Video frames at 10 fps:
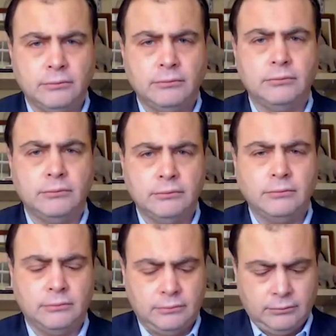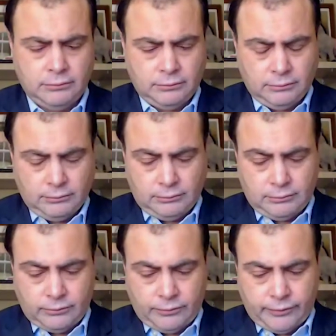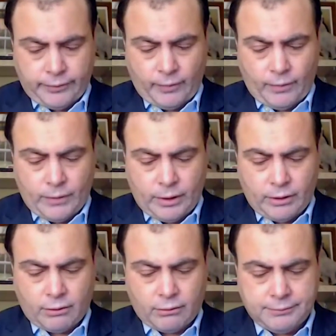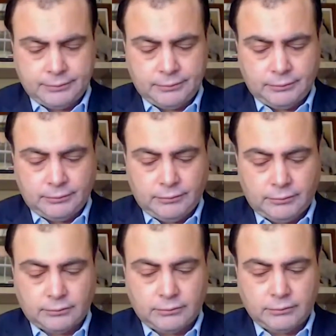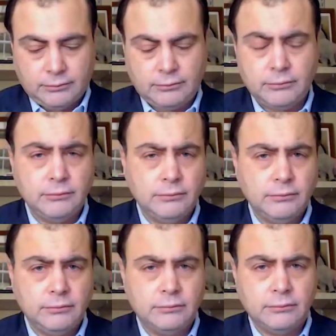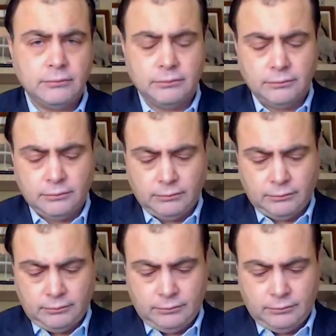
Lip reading: This person isn't speaking.